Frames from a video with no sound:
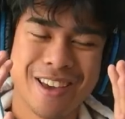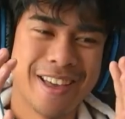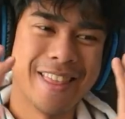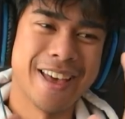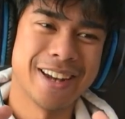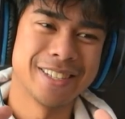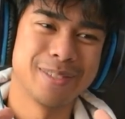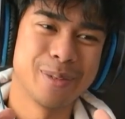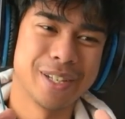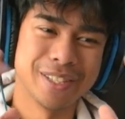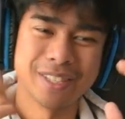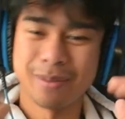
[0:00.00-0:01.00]
And that is
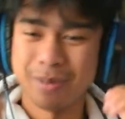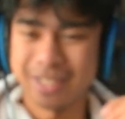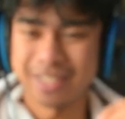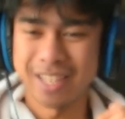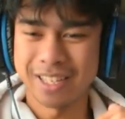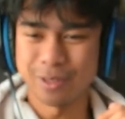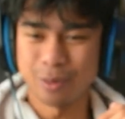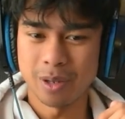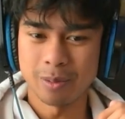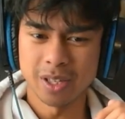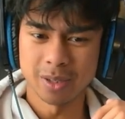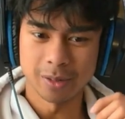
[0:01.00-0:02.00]
because I missed last week
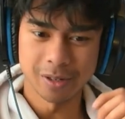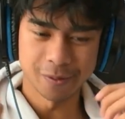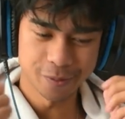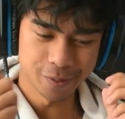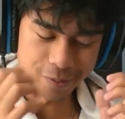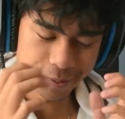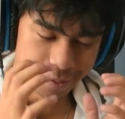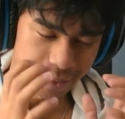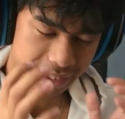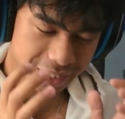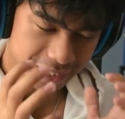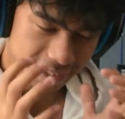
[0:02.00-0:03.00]
because my
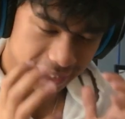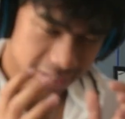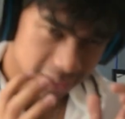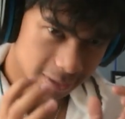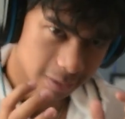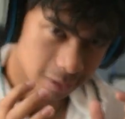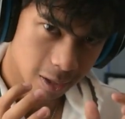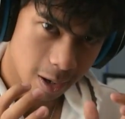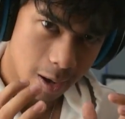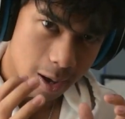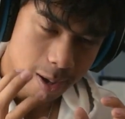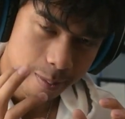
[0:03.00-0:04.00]
fucking editor
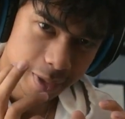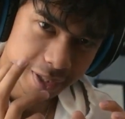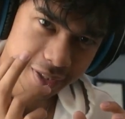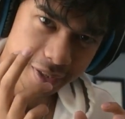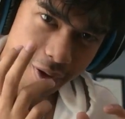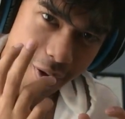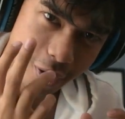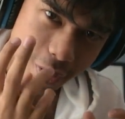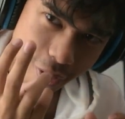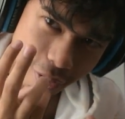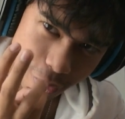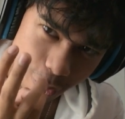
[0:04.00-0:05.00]
missed
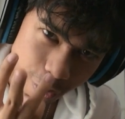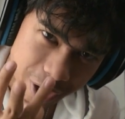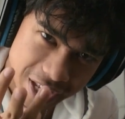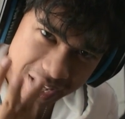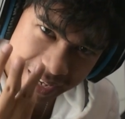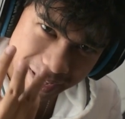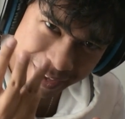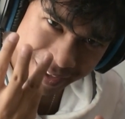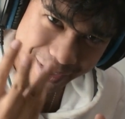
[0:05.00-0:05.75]
three